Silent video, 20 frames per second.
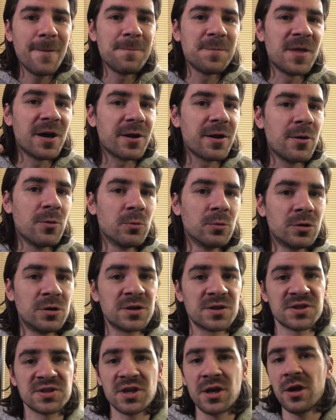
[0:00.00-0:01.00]
the
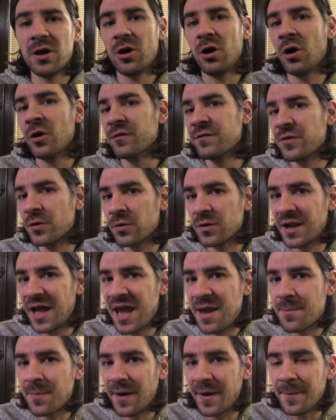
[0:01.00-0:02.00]
rewards of your
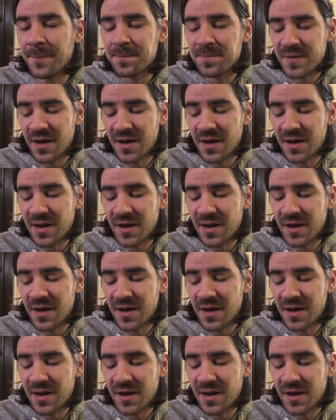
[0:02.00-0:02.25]
labor.